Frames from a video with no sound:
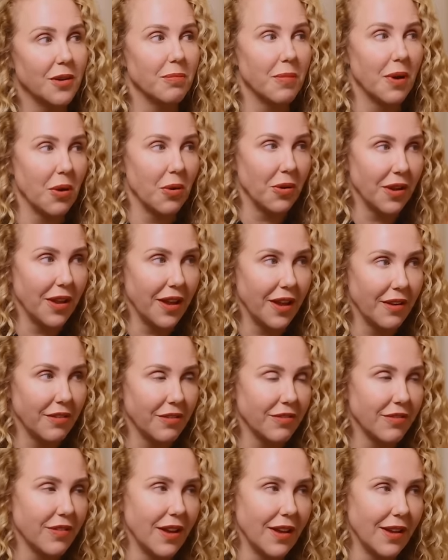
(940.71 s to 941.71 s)
my whole life
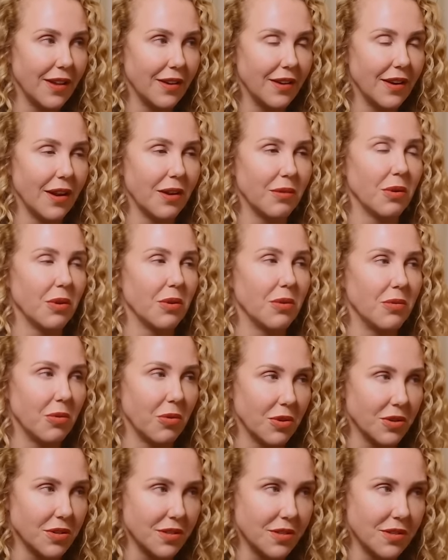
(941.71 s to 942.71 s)
mm-hmm. and I rode
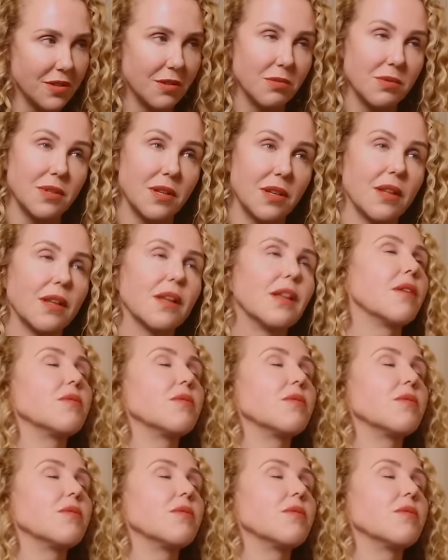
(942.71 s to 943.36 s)
horses and it was yeah.